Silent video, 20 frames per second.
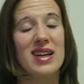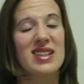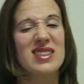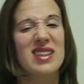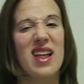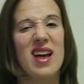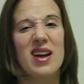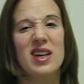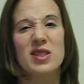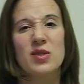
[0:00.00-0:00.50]
As
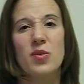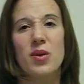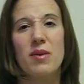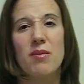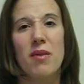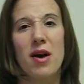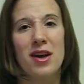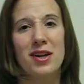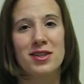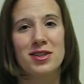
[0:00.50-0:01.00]
long as we
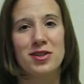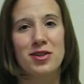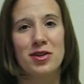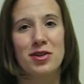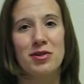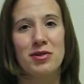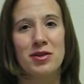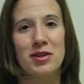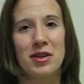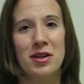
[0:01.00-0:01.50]
monitor
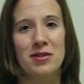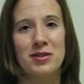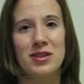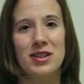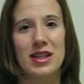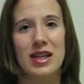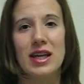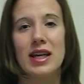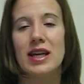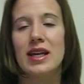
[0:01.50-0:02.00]
you
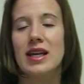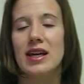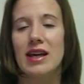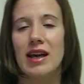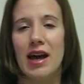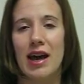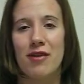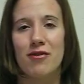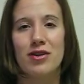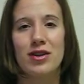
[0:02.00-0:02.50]
closely,
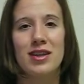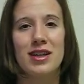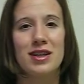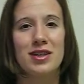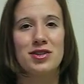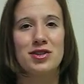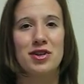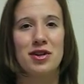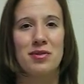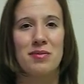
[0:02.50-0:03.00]
everything
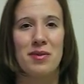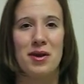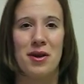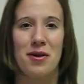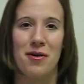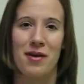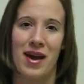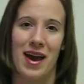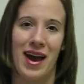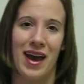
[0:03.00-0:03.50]
should be
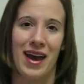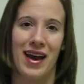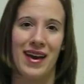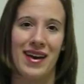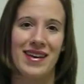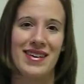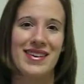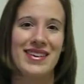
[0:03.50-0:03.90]
okay.